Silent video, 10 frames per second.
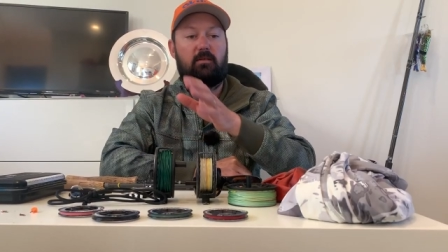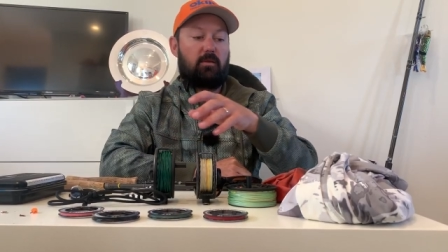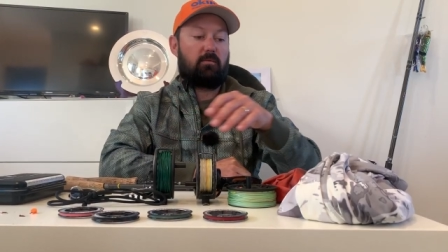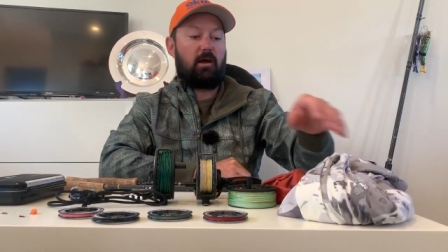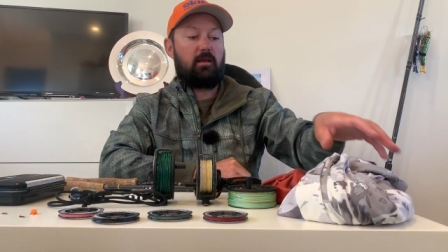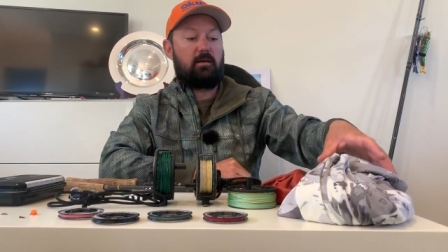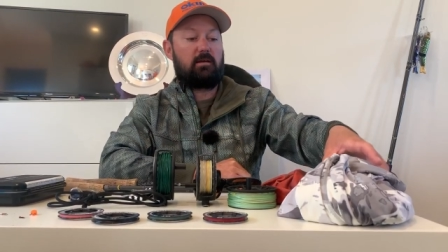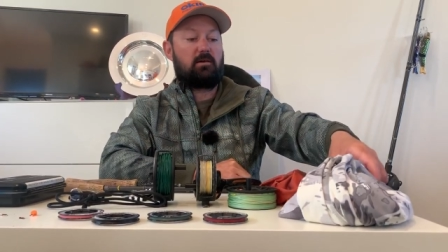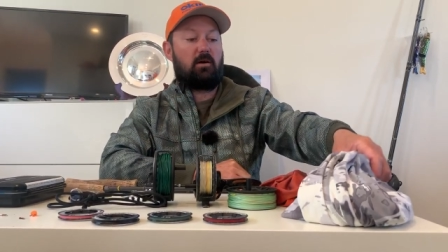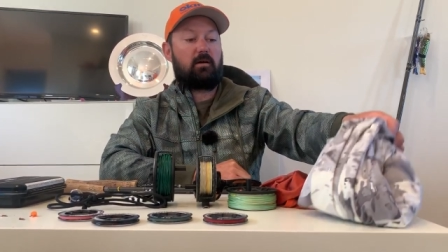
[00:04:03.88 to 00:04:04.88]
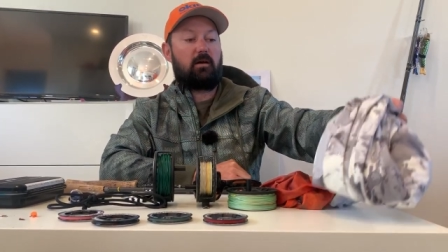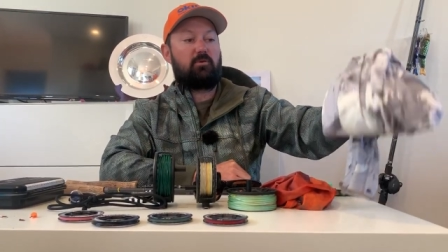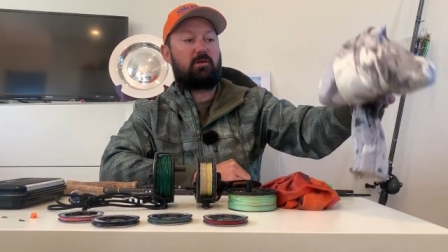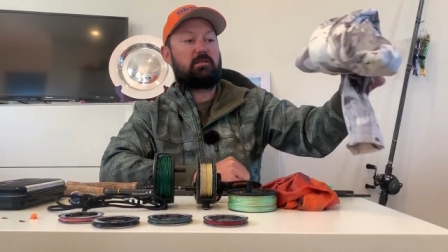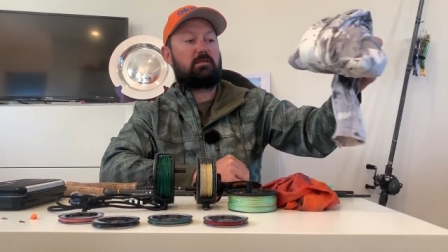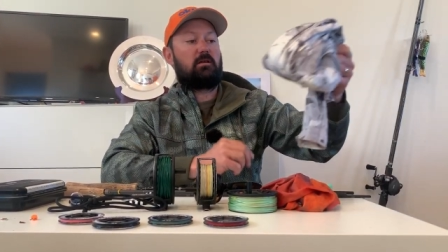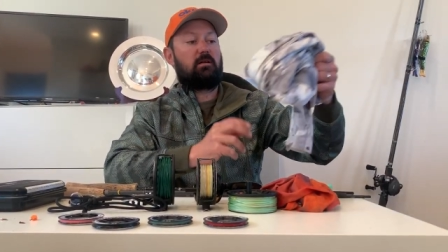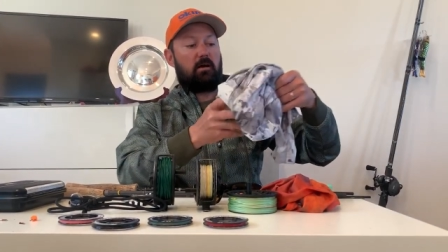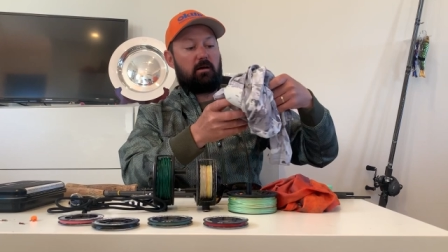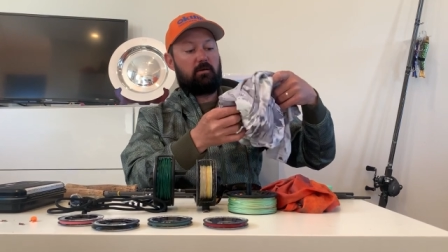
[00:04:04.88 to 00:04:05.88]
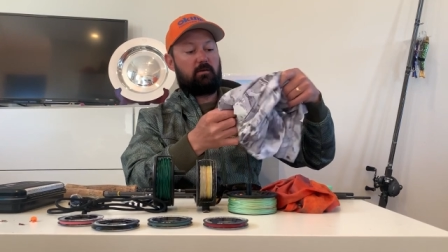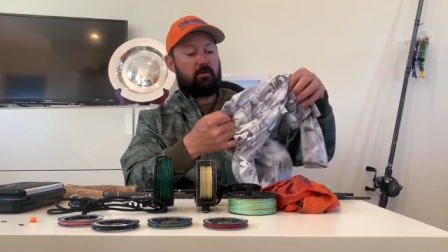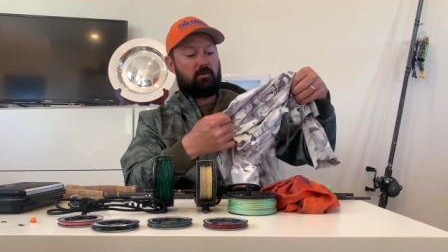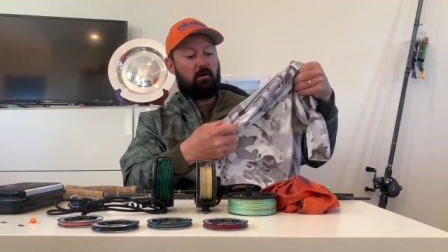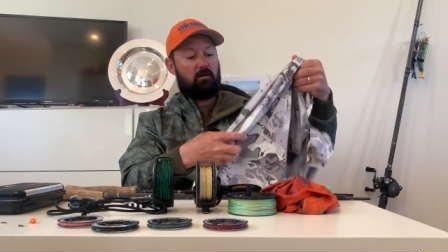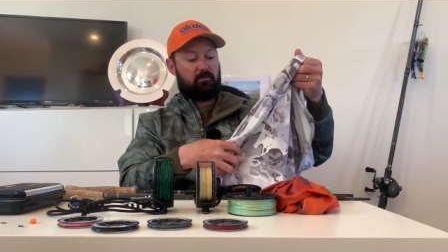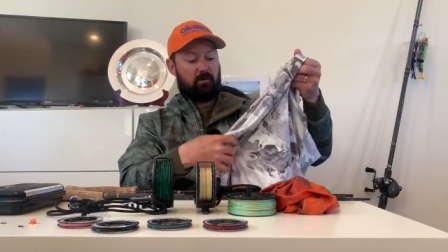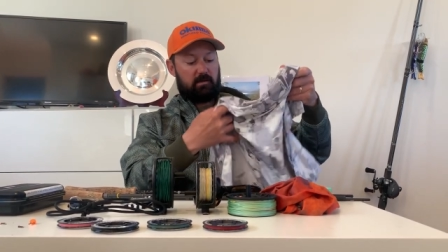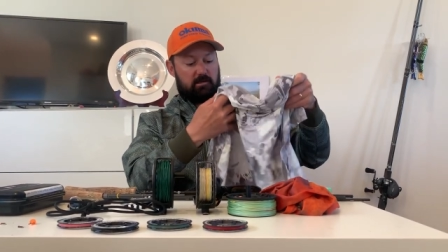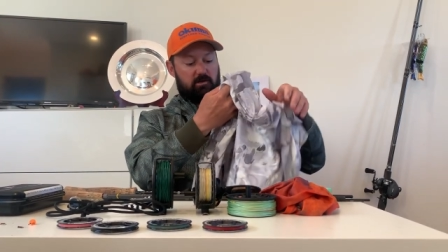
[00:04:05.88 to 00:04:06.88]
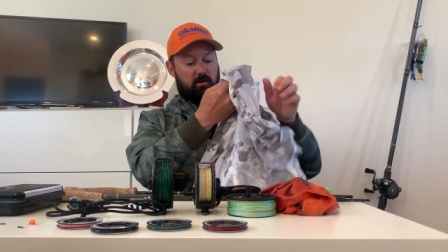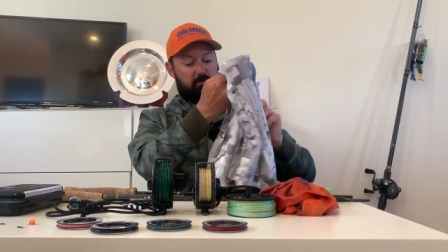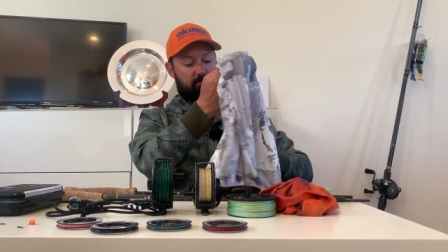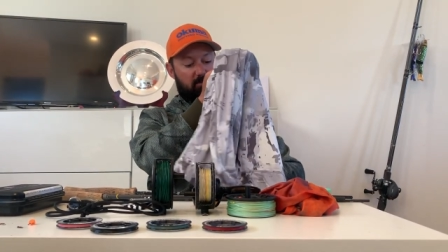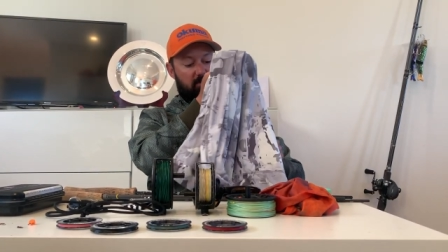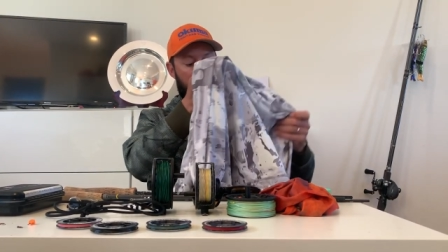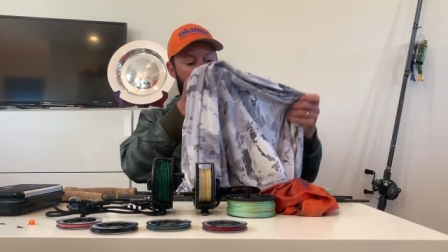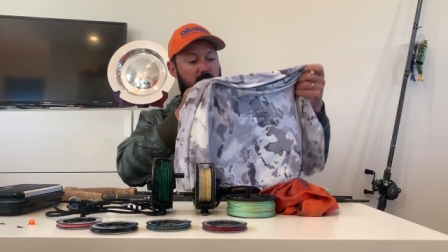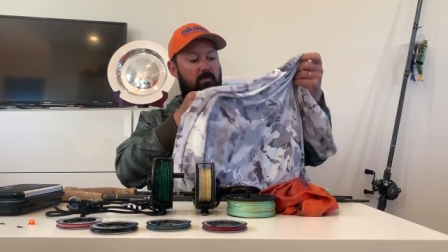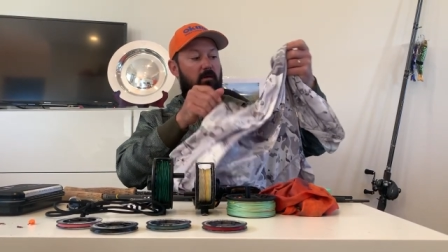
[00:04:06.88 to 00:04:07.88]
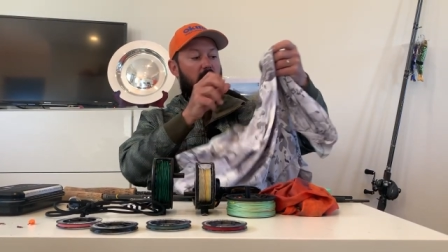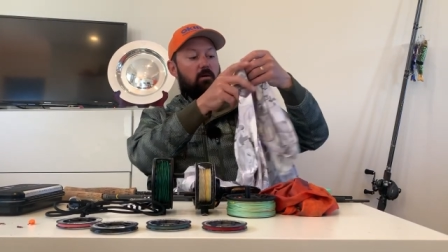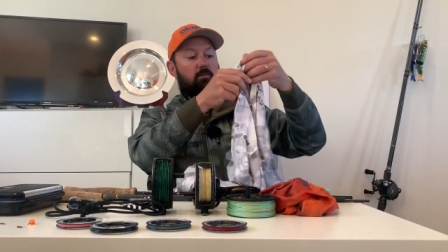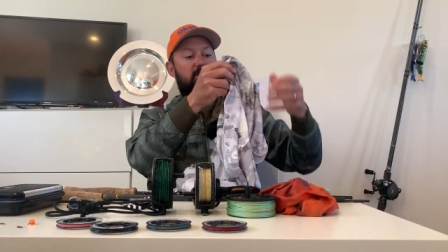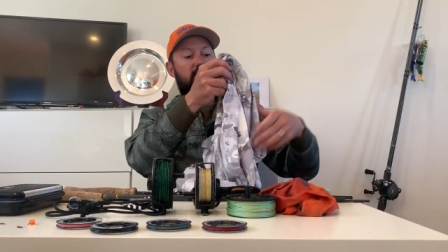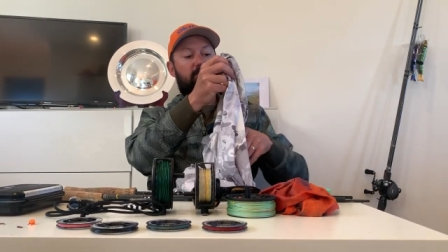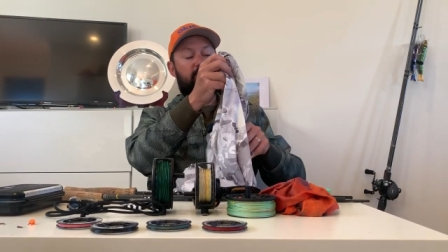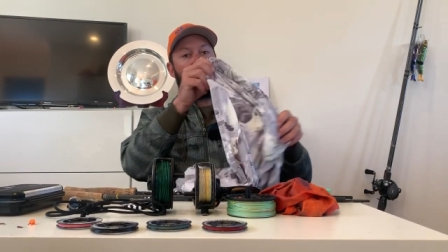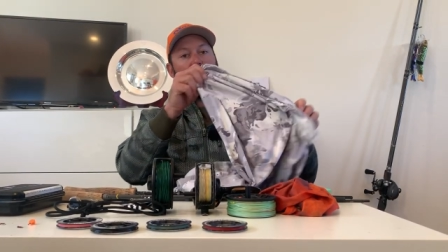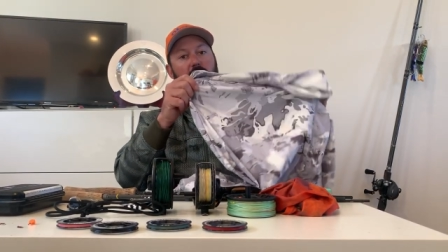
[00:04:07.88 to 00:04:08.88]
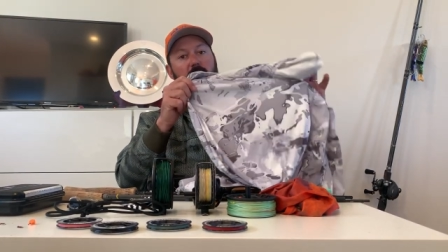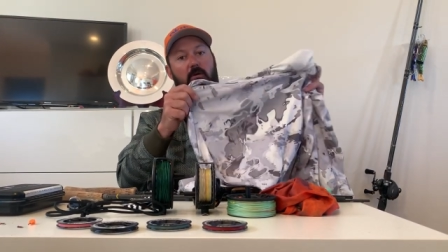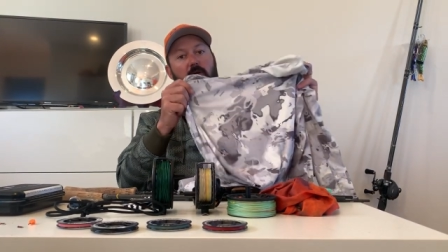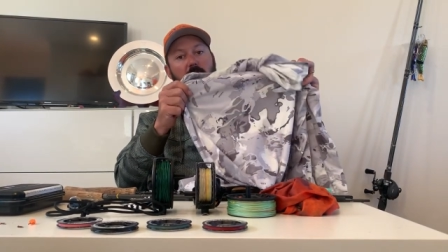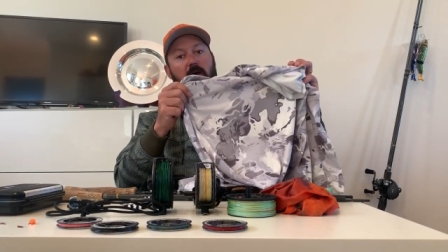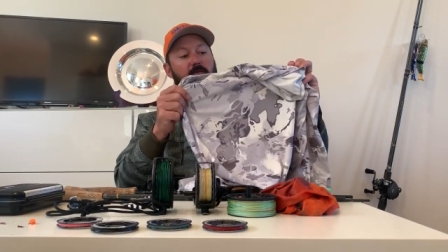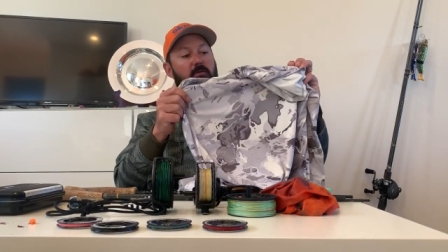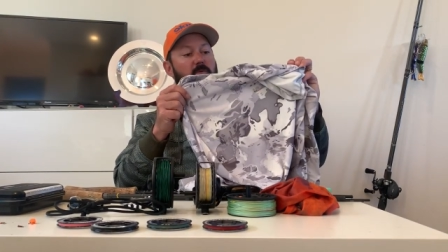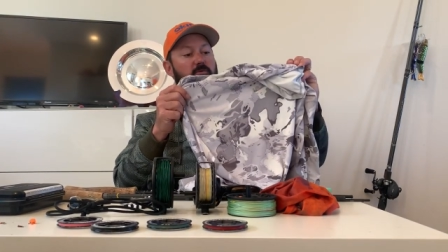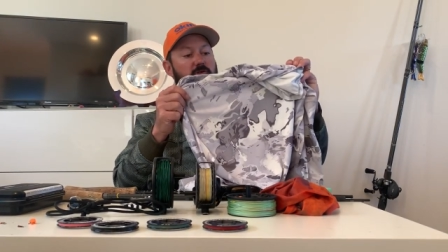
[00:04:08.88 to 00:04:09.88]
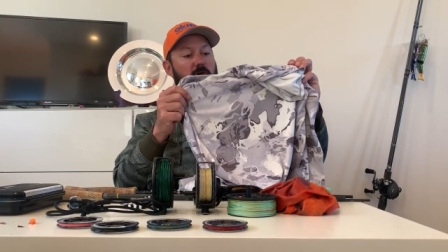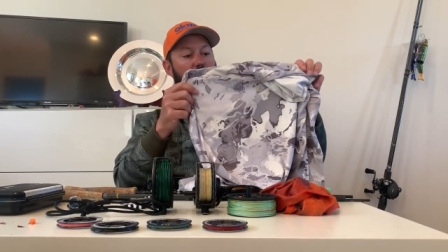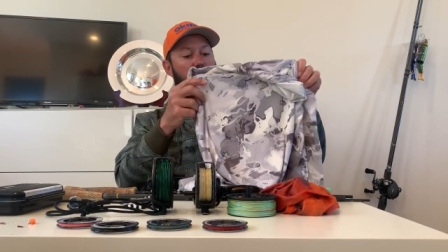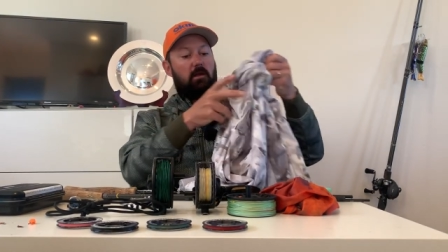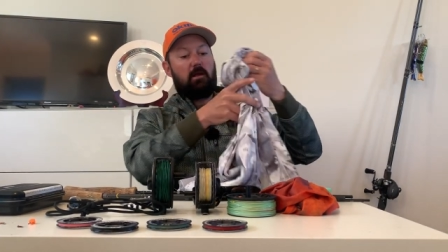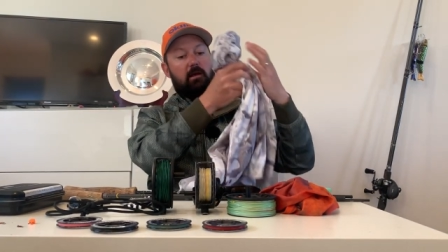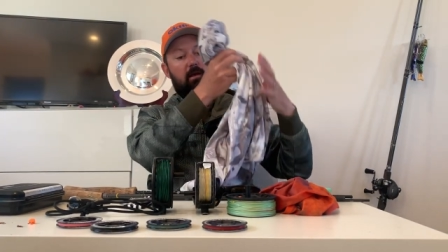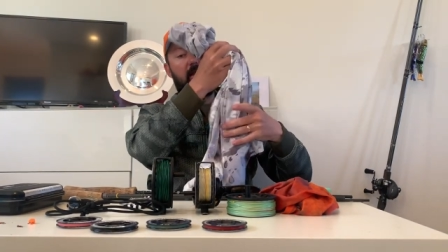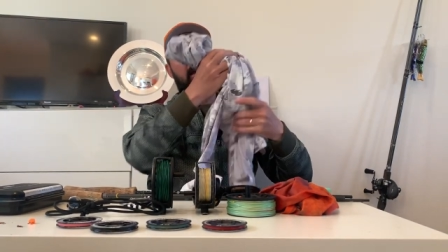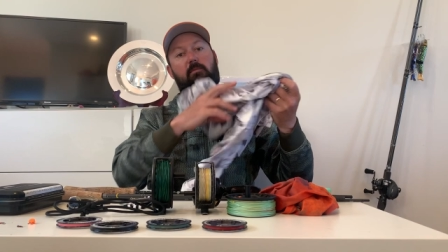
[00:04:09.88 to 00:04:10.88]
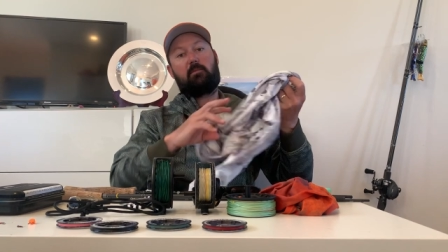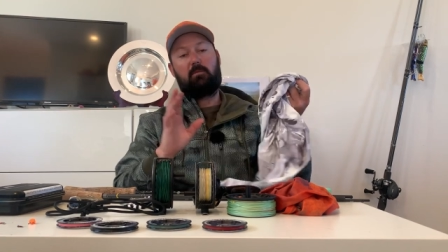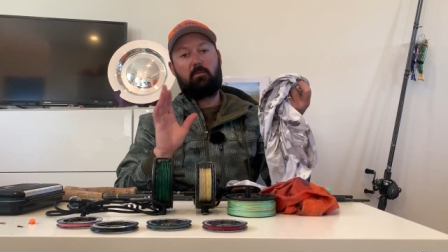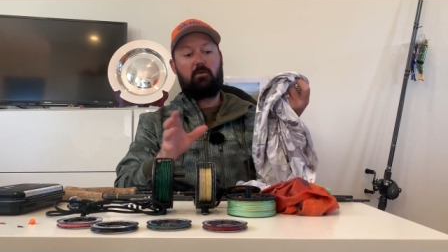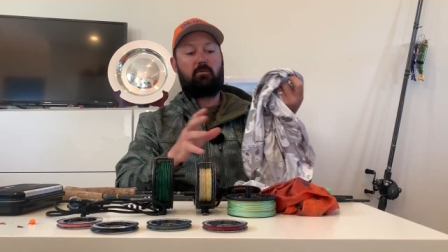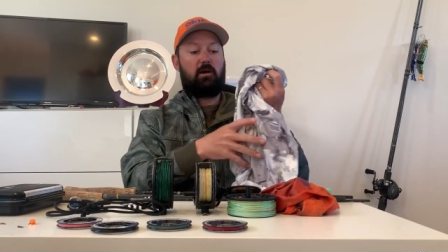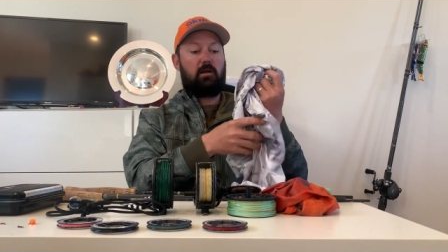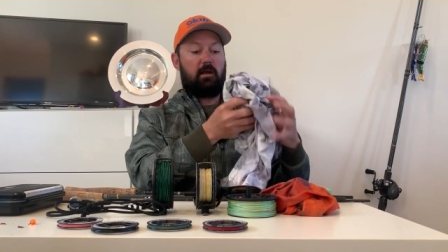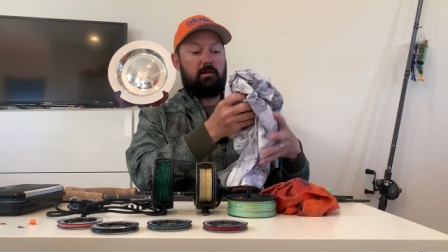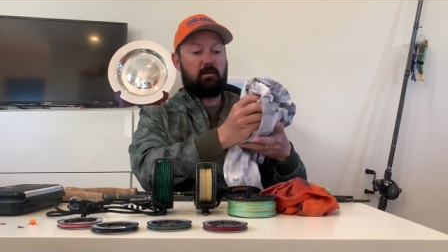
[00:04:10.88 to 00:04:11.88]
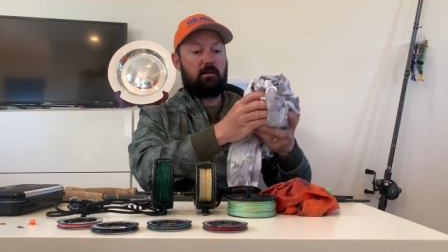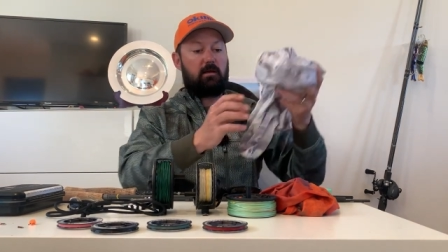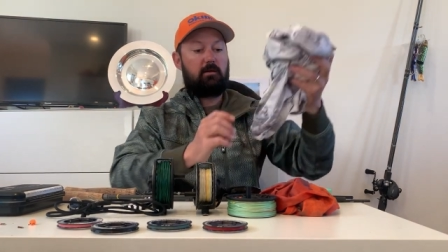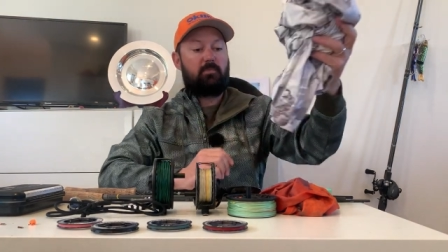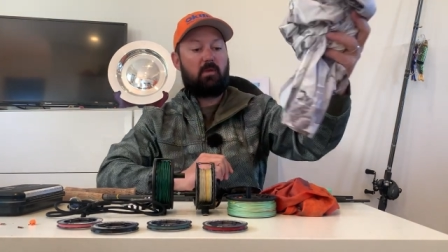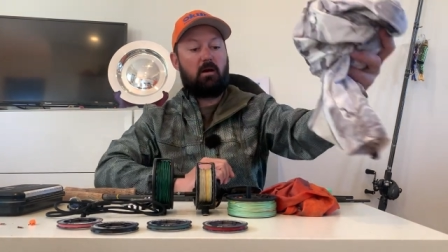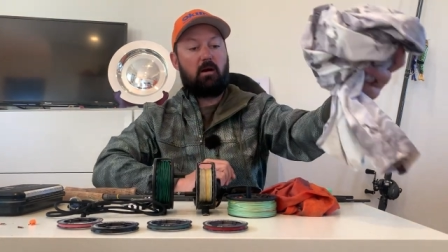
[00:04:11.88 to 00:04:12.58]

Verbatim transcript: So throughout the entire competition, I used the Solarflex shirt from Simms, which is a very, very comfortable shirt. It allows me to move around easily.